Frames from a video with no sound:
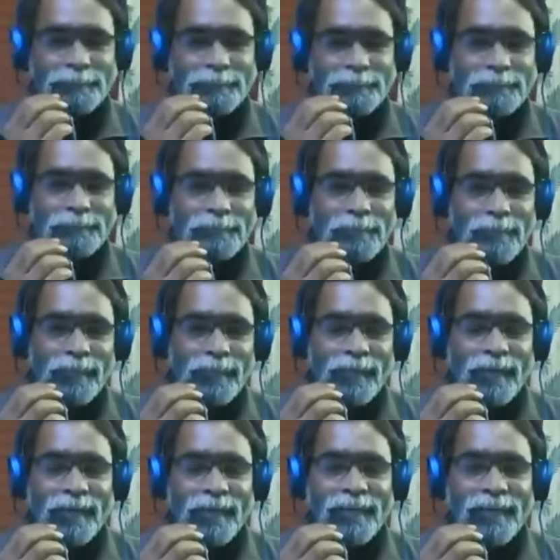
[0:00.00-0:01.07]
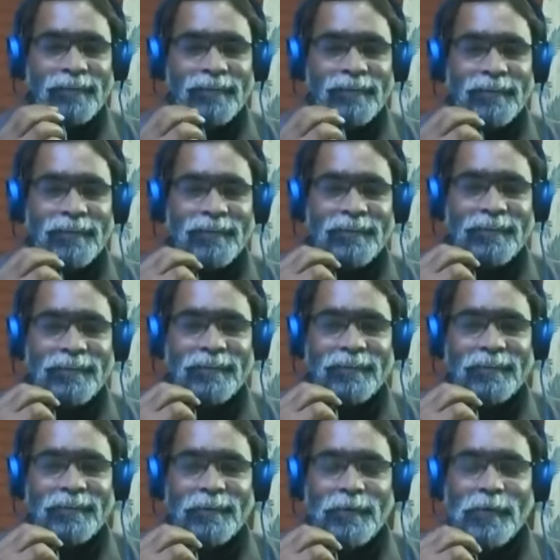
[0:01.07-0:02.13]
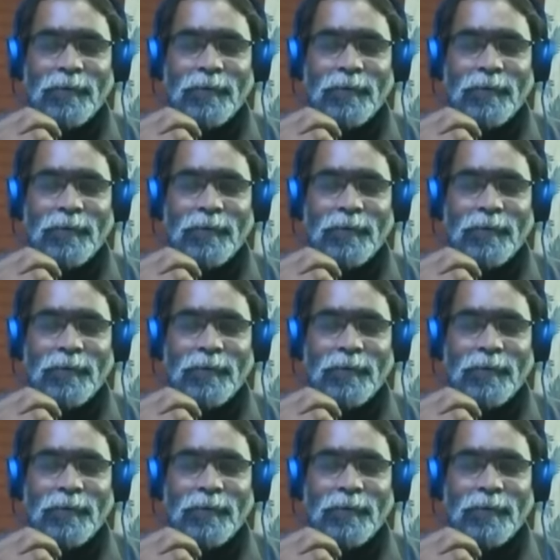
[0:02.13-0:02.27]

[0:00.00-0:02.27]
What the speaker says: (silence)